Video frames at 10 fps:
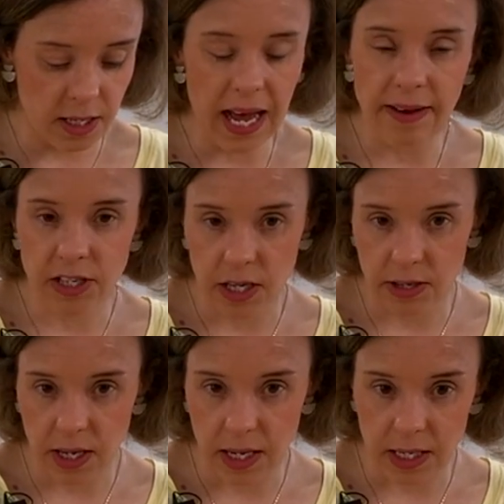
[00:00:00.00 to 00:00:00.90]
ever so
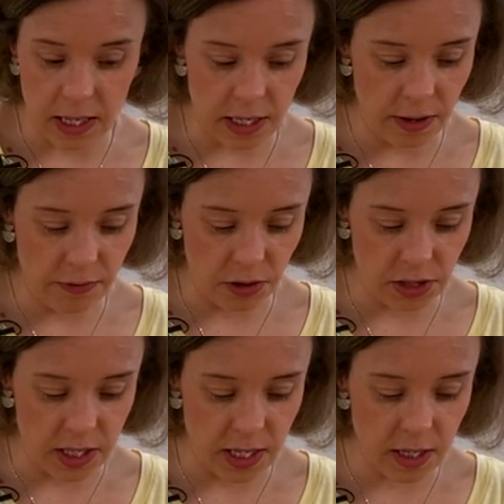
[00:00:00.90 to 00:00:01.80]
slightly
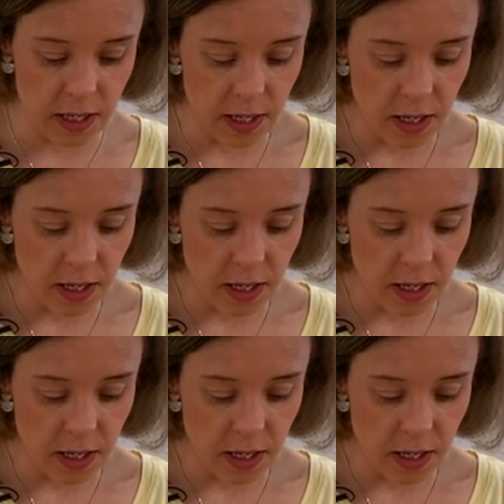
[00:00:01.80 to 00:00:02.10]
defrosted,